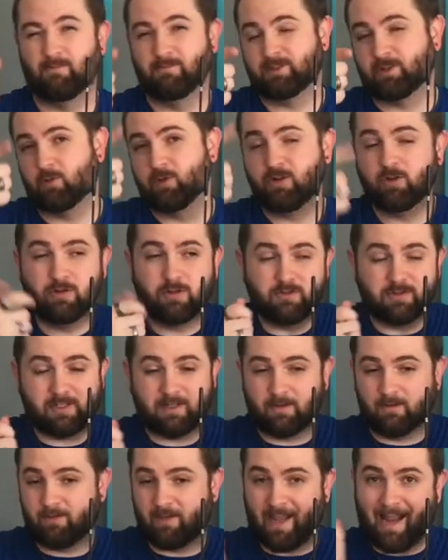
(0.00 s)
So when you're
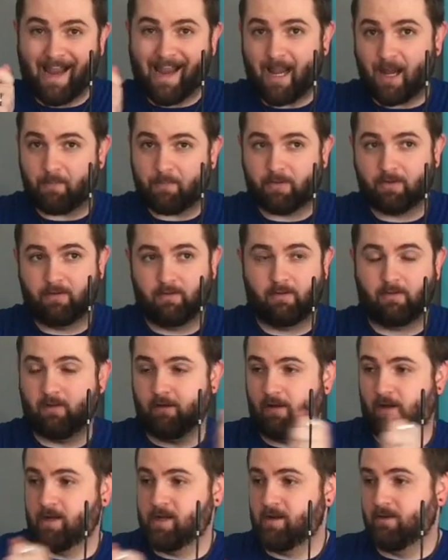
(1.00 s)
using the app
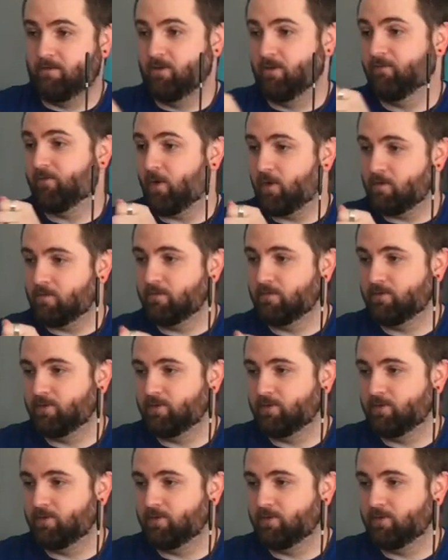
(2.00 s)
and your phone,